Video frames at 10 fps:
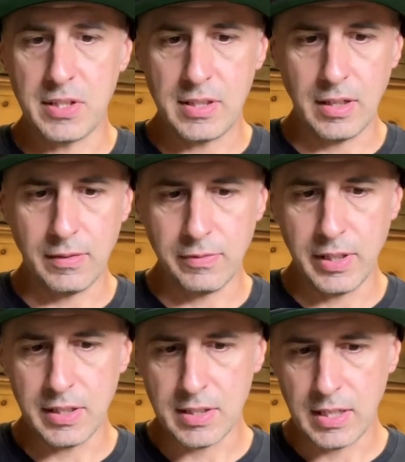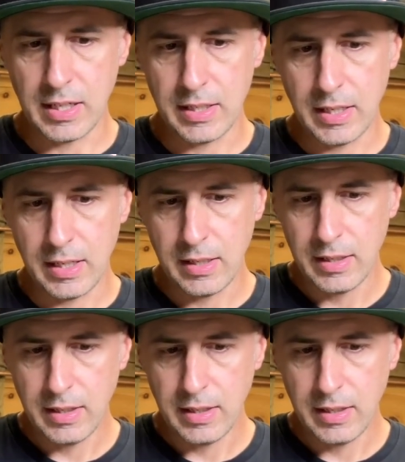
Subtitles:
itself right inside there,